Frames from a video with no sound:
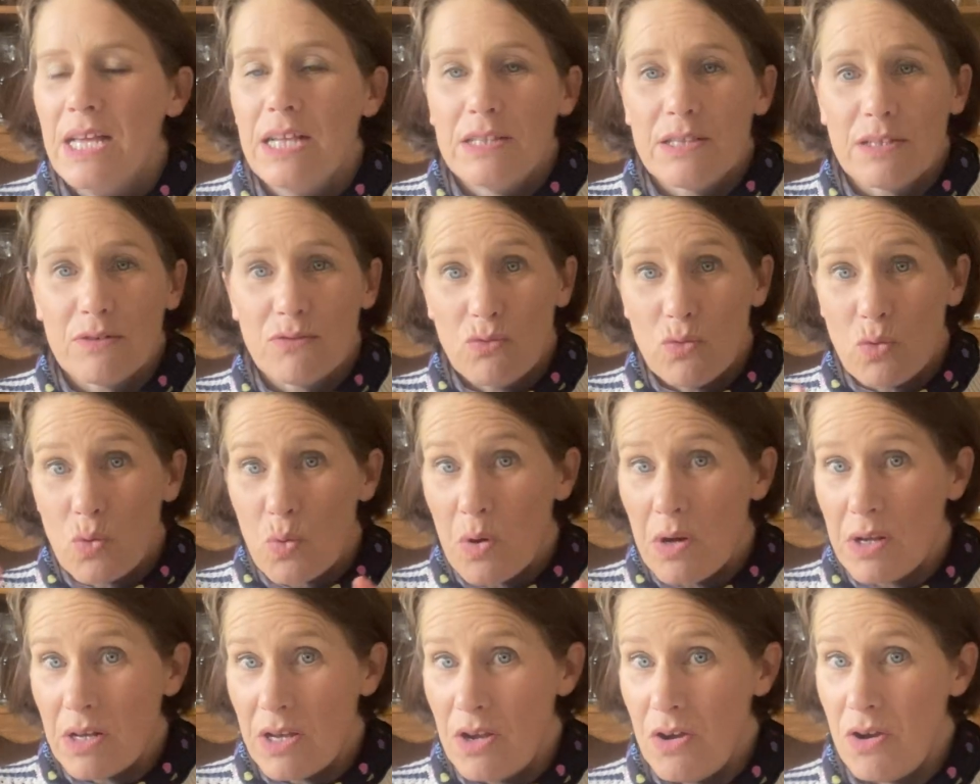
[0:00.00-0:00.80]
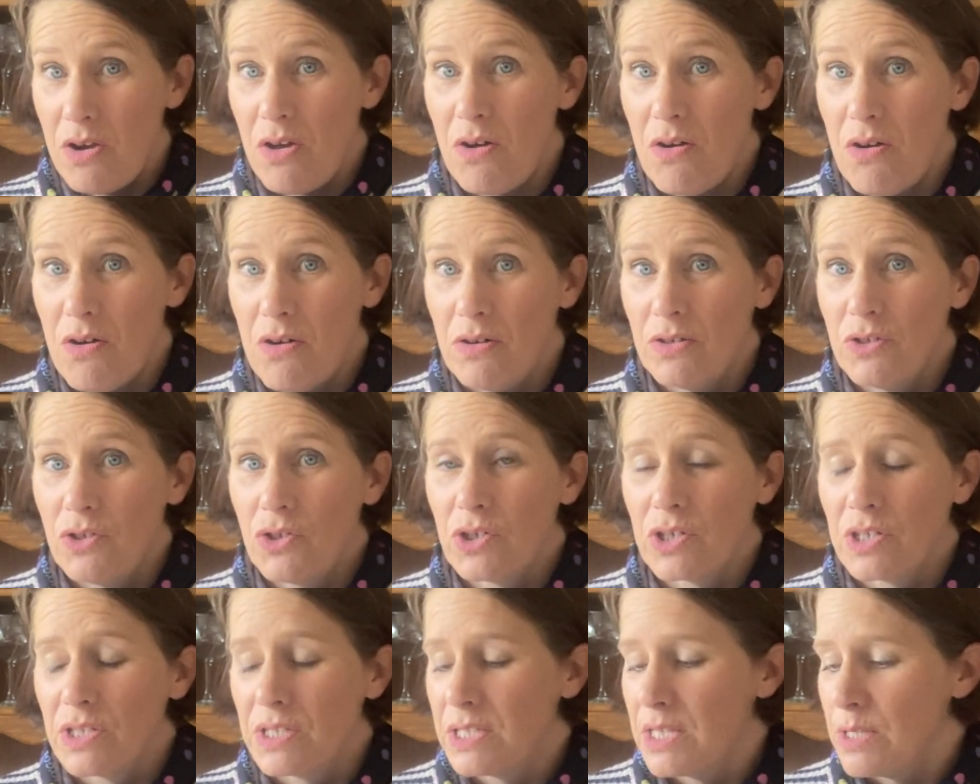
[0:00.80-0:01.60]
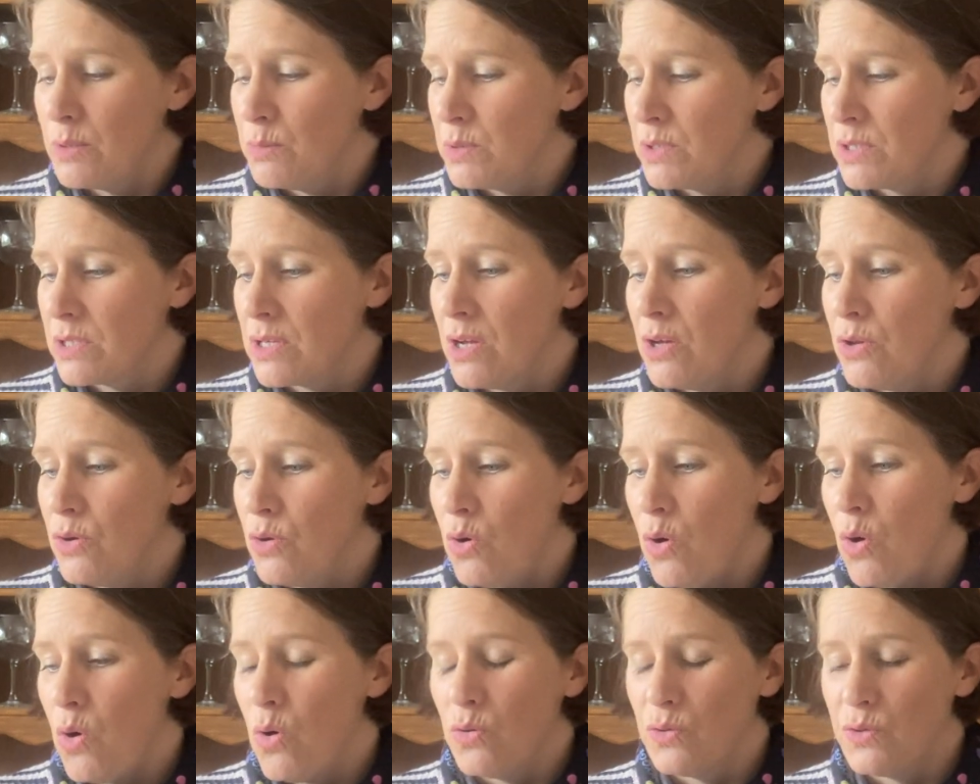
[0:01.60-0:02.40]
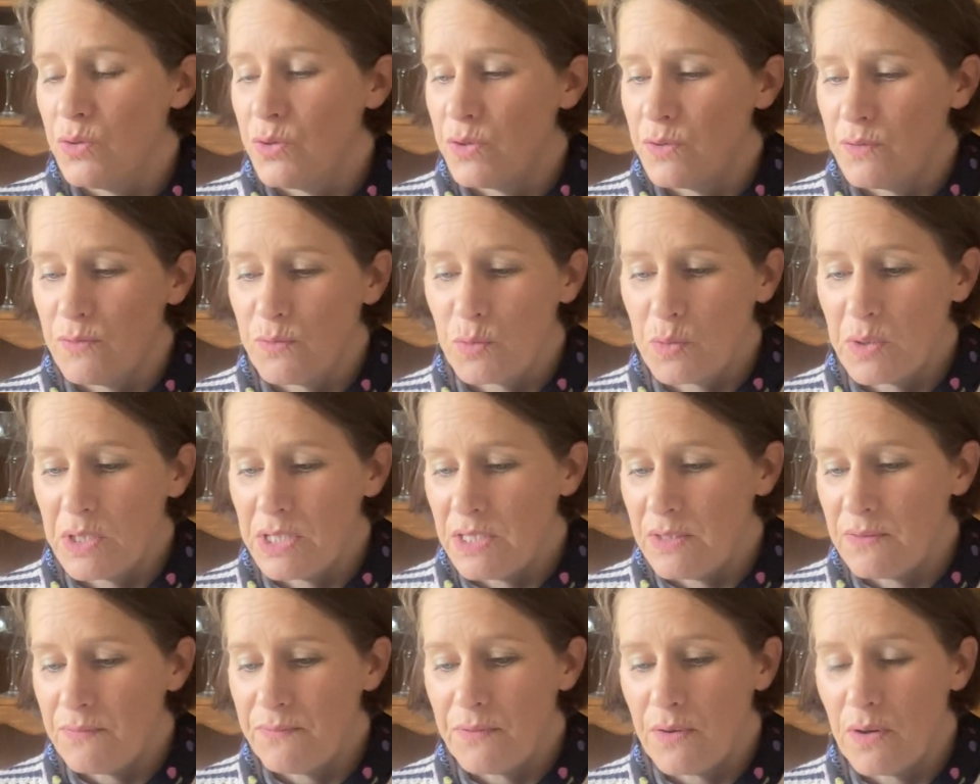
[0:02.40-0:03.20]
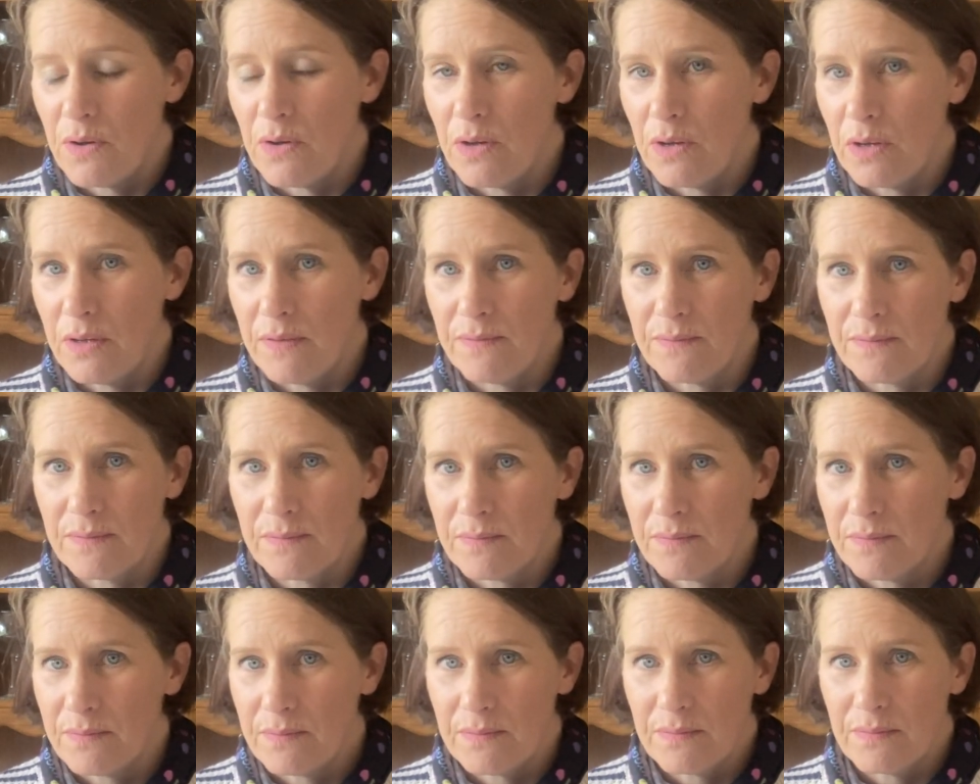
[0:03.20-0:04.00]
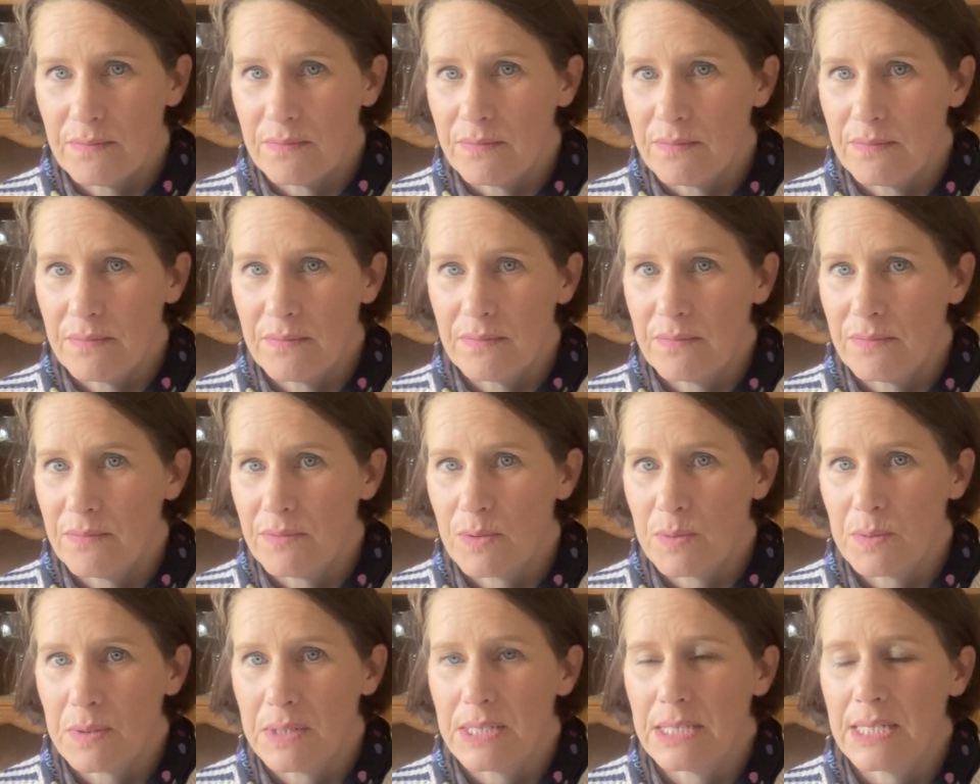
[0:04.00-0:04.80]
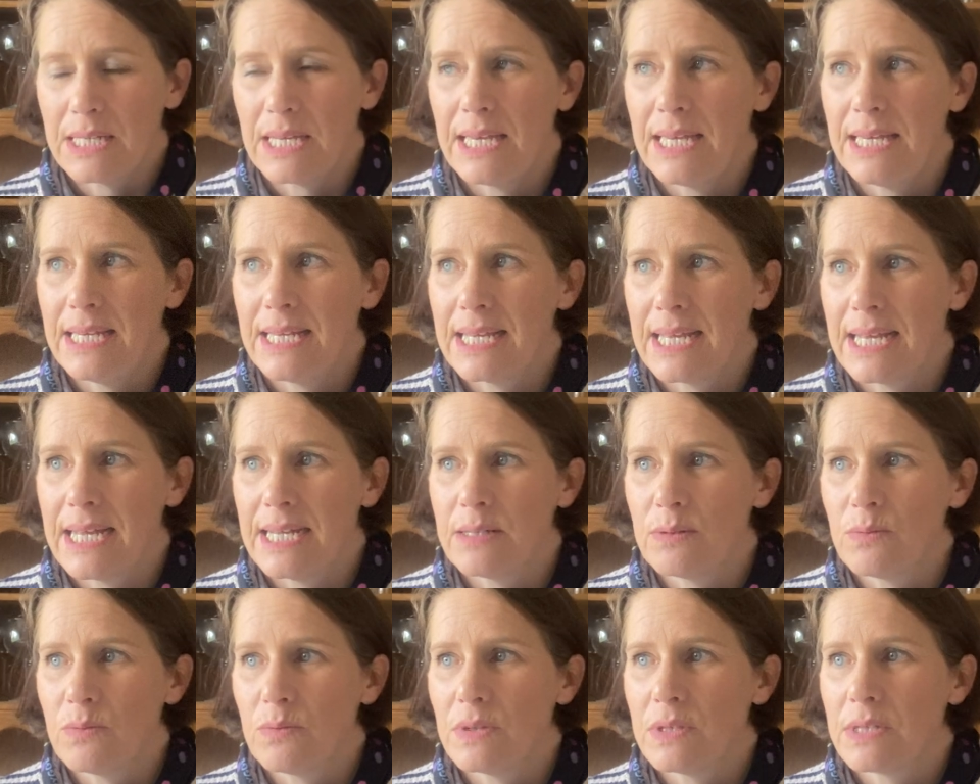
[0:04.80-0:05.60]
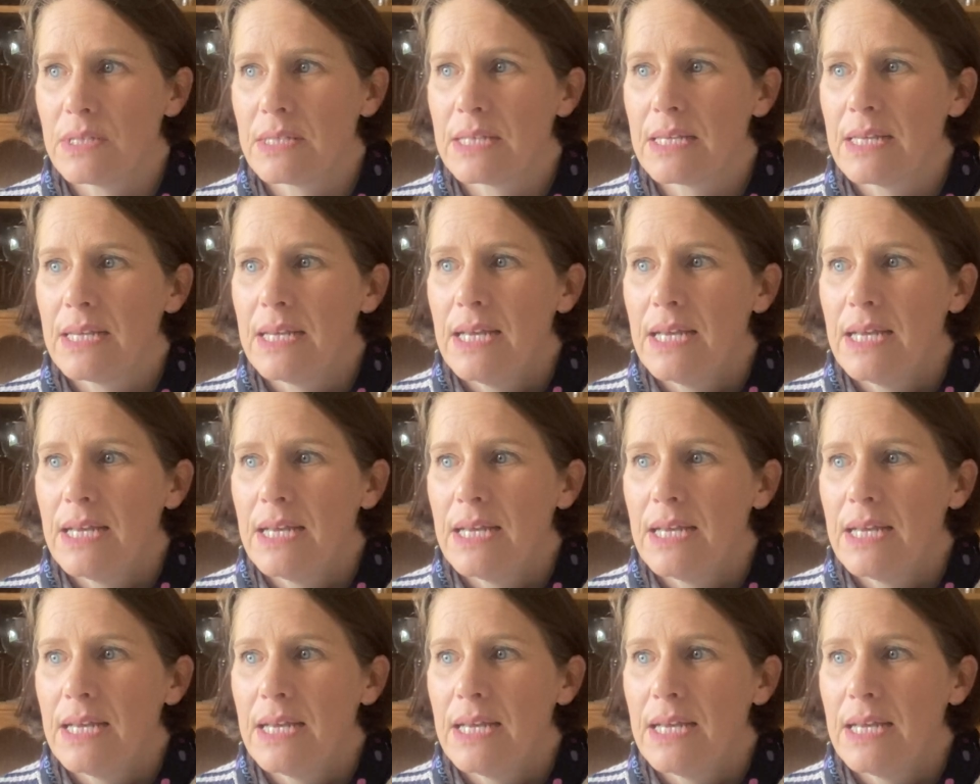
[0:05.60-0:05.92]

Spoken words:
They're all quite large because they were done on sort of 25, 28 counts.